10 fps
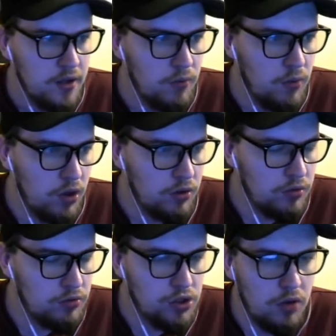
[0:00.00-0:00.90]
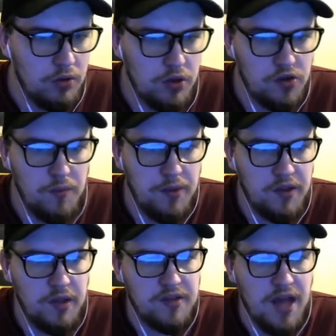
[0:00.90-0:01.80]
will show that 2 big
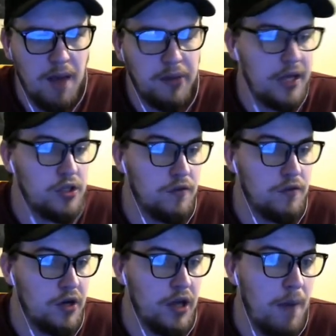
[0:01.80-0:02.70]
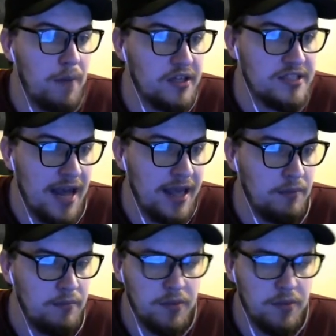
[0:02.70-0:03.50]
teams can play each other, and it can be exciting,